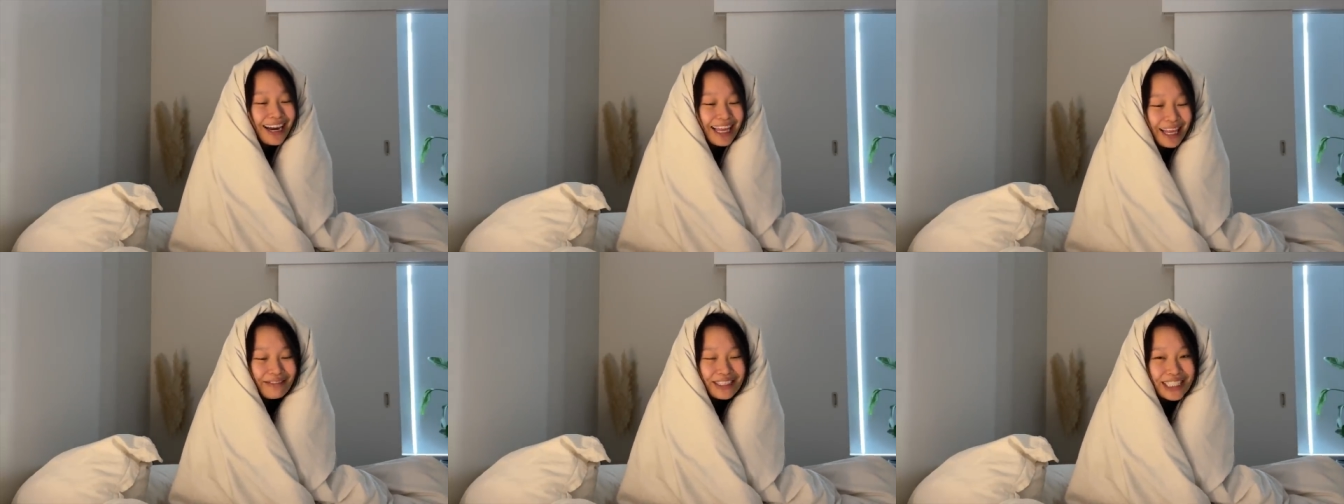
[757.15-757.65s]
I'd
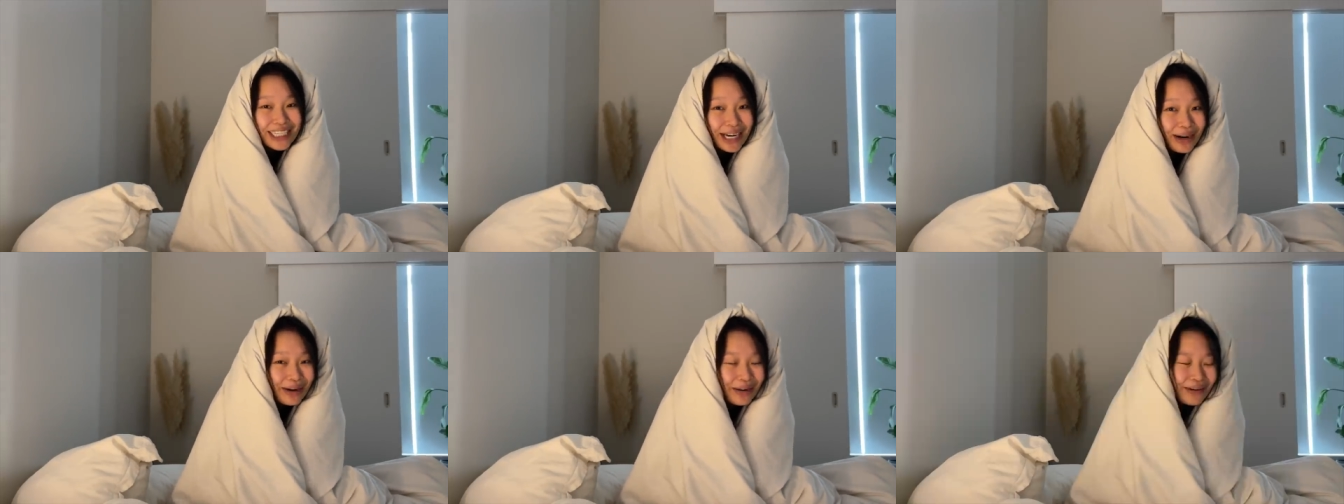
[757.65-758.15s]
love to
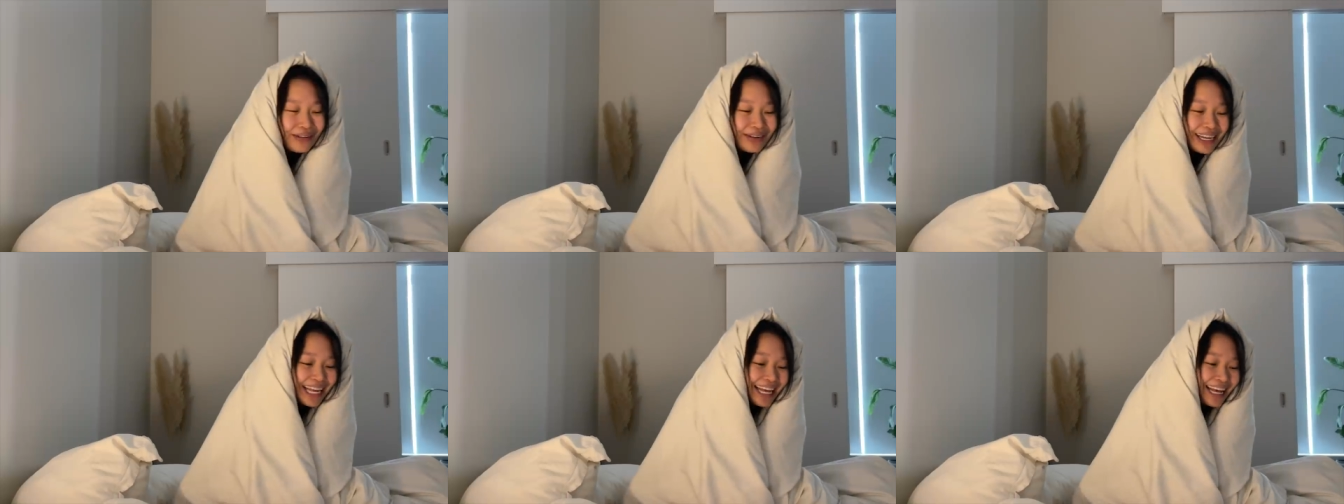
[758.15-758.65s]
know,
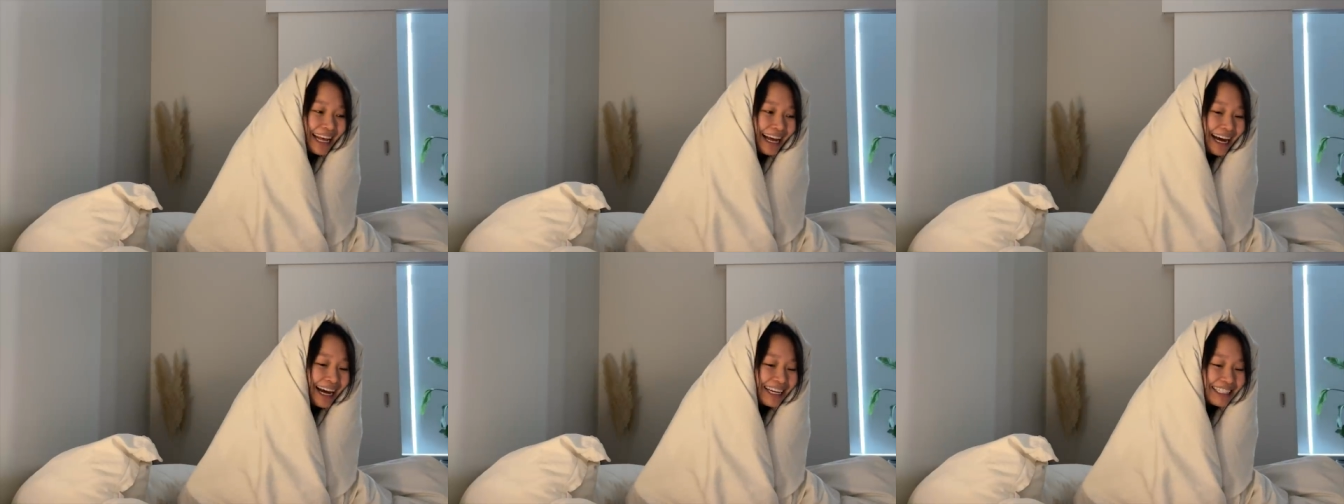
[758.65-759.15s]

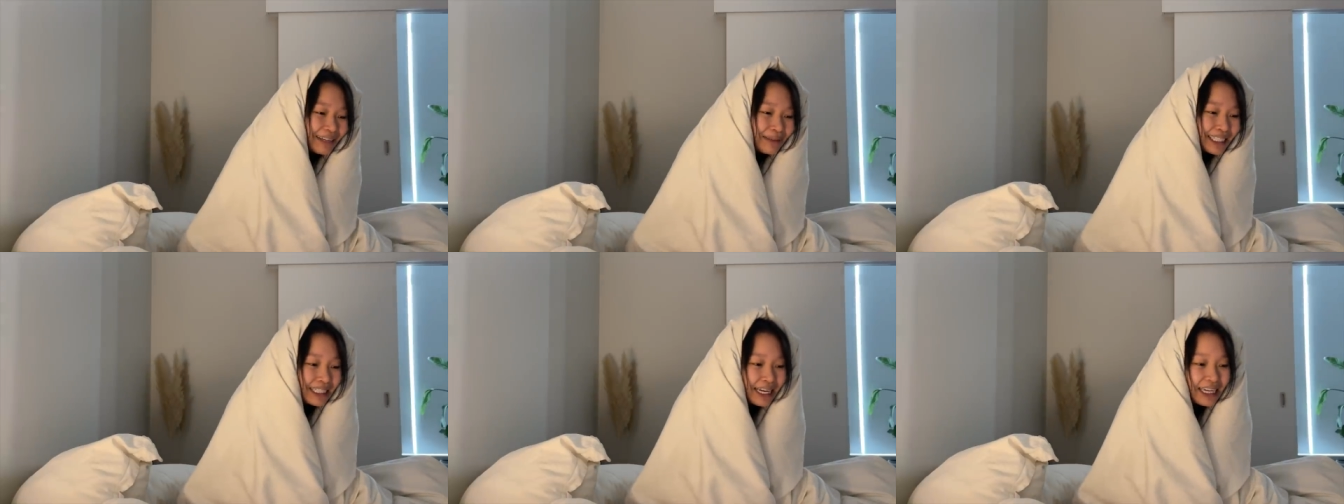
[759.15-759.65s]
and I'm
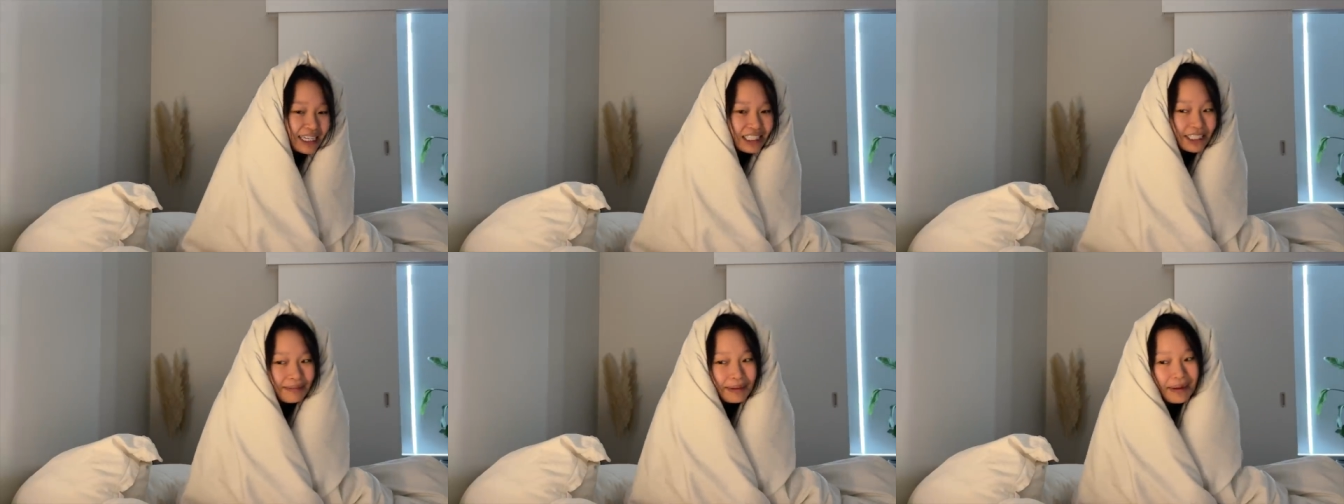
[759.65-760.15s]
excited
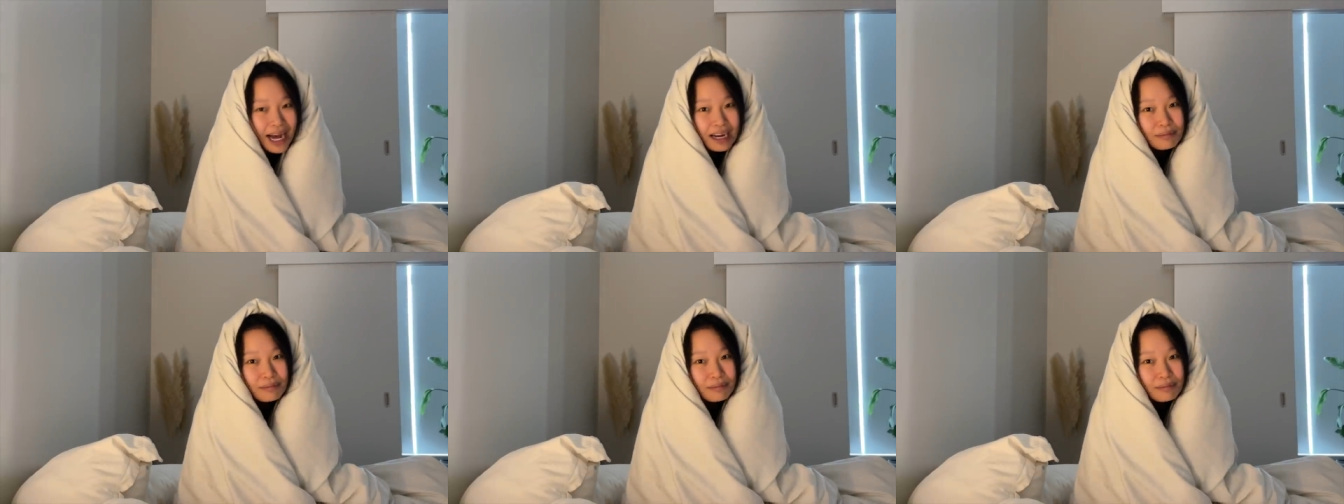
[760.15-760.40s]
to be back.